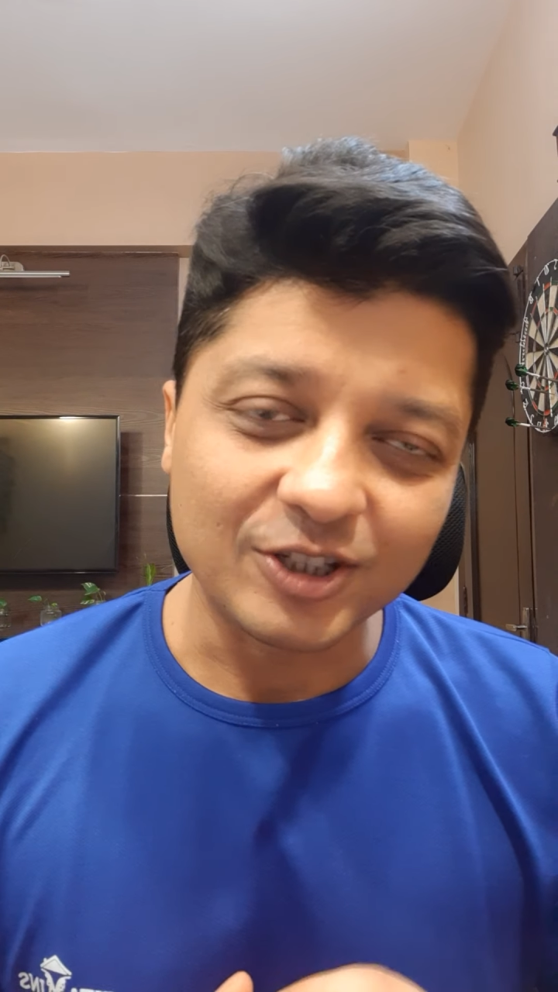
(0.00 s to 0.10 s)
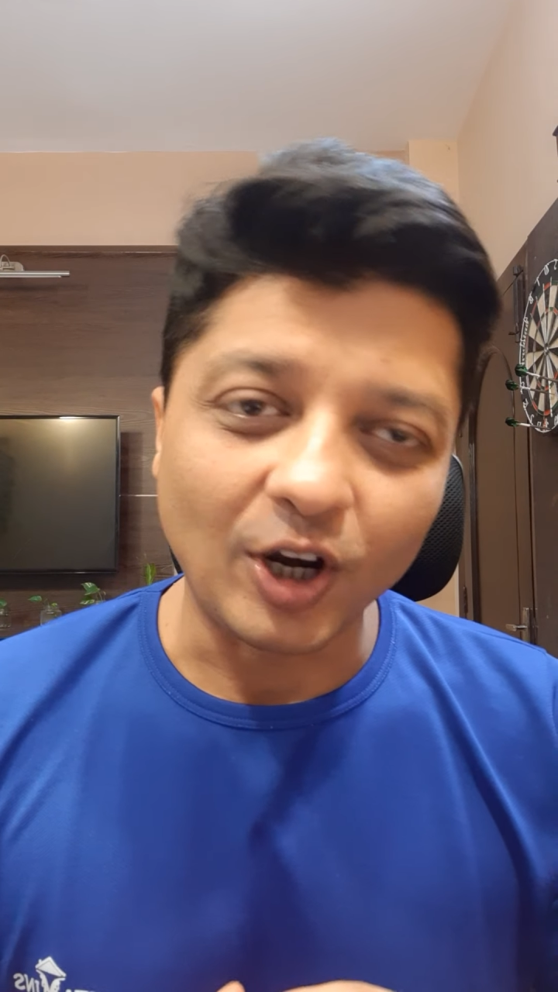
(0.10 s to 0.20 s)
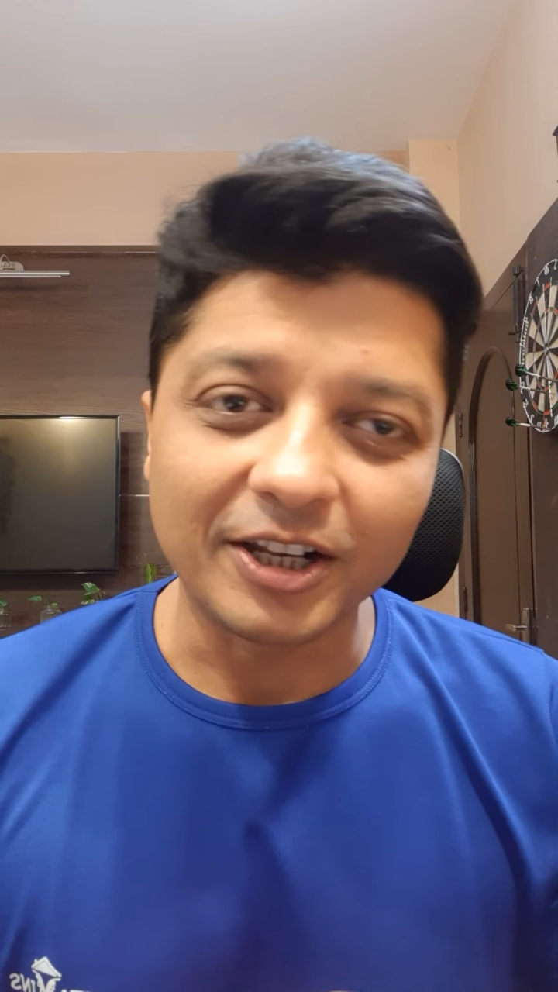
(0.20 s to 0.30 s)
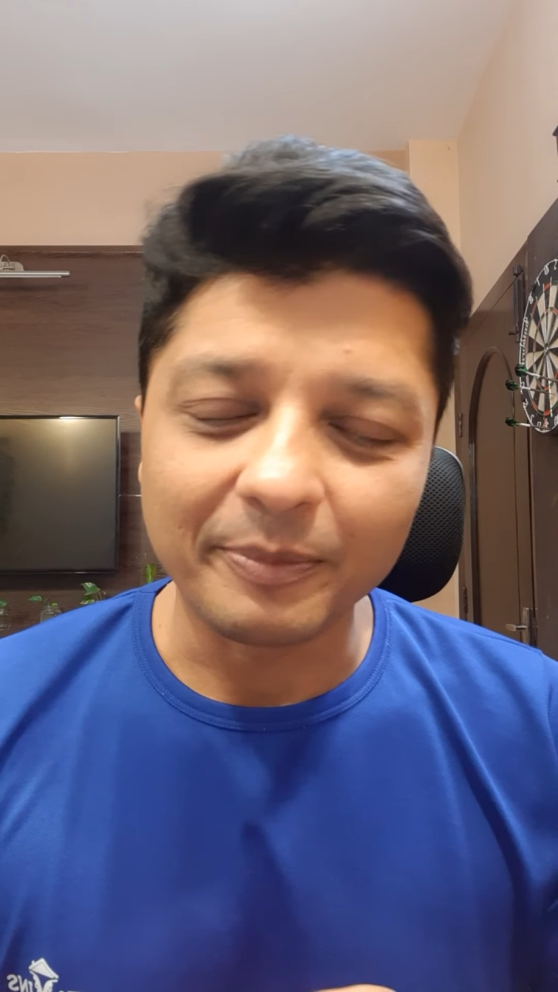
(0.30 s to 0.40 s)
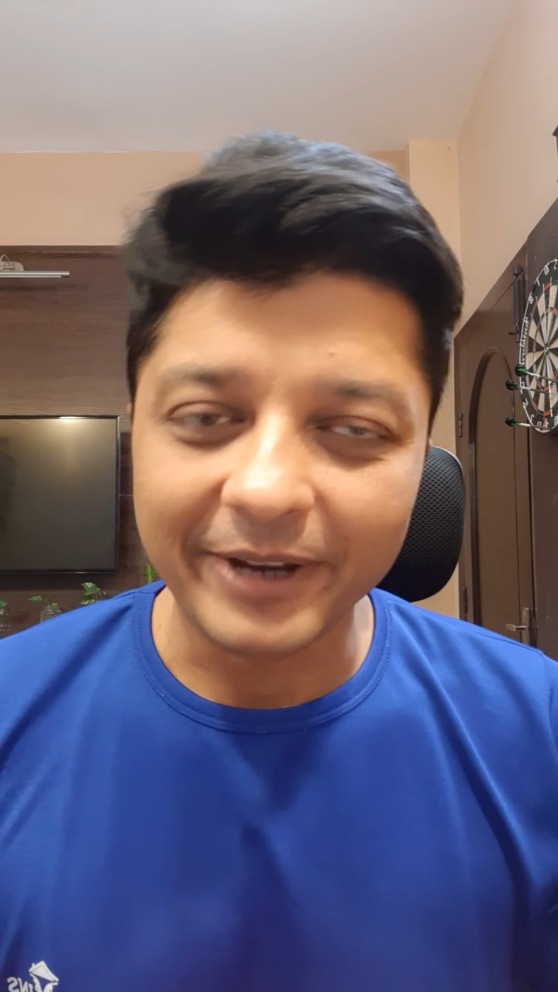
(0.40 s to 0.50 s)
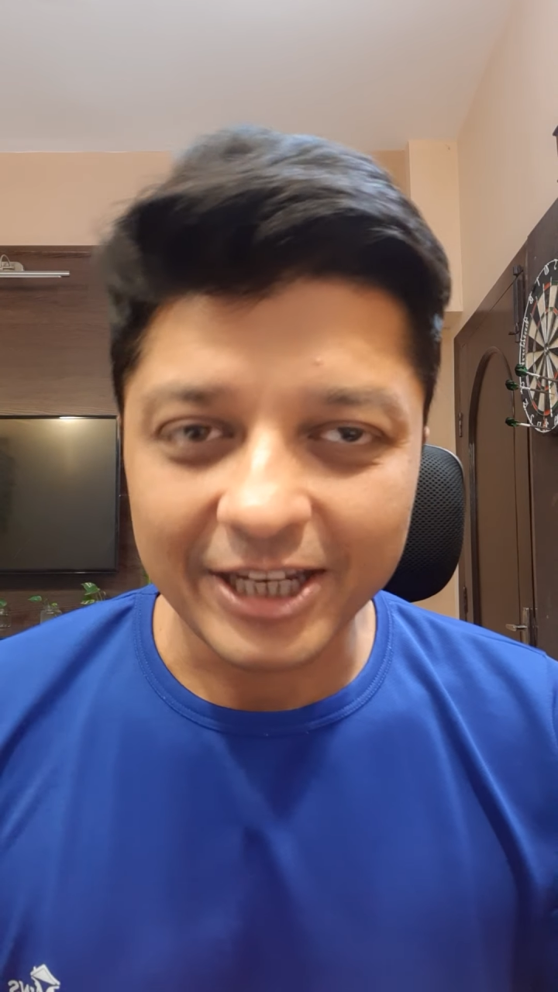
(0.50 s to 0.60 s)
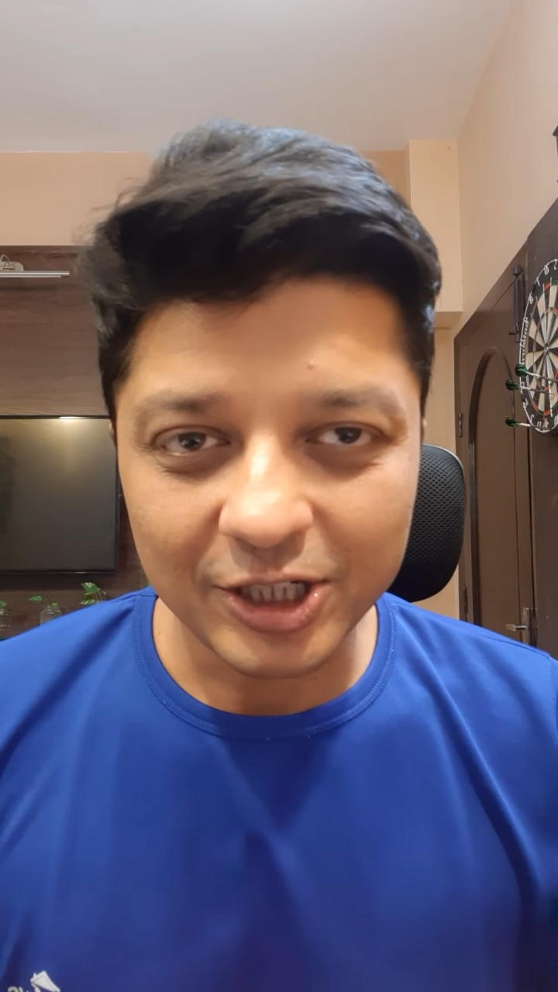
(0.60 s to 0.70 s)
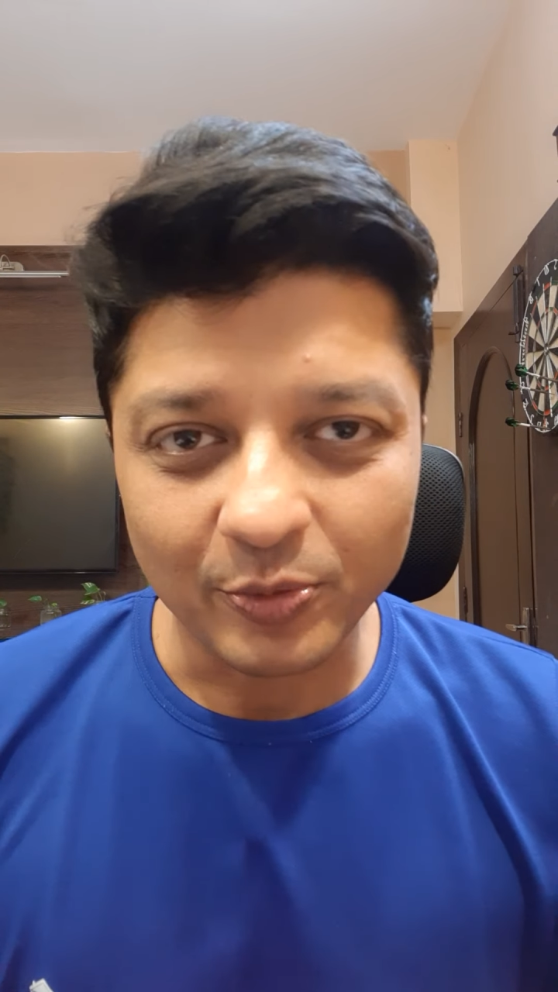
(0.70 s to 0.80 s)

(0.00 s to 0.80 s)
not the best